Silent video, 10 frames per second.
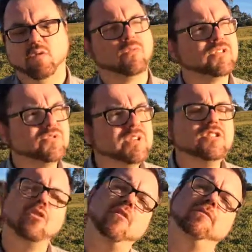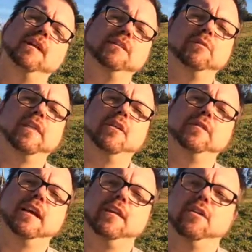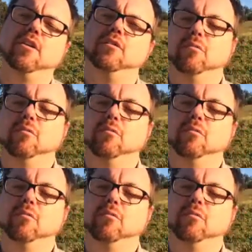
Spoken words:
What do we not fund with healthcare though,